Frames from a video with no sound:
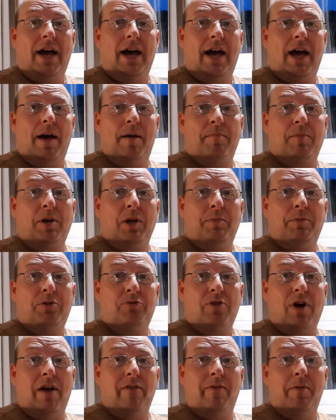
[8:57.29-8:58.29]
I'm going to be
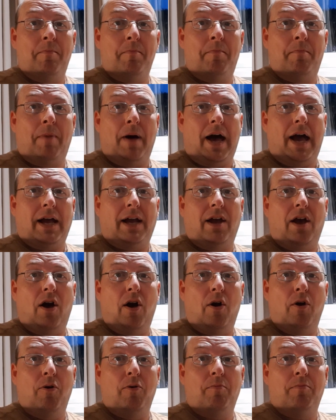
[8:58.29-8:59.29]
driving back
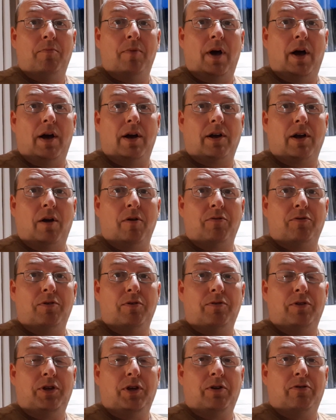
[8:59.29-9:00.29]
home, go
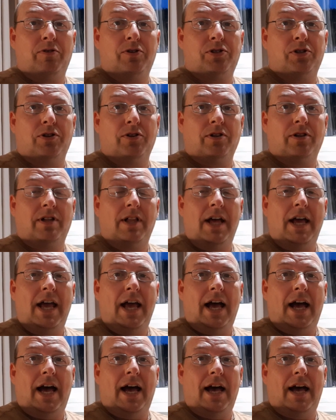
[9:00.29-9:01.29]
through the Eurotunnel,
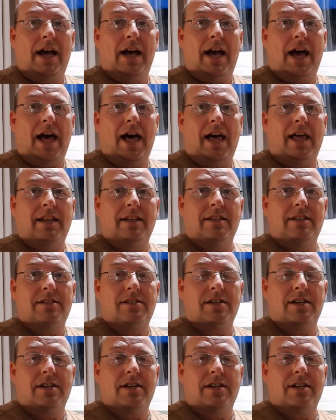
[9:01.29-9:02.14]
and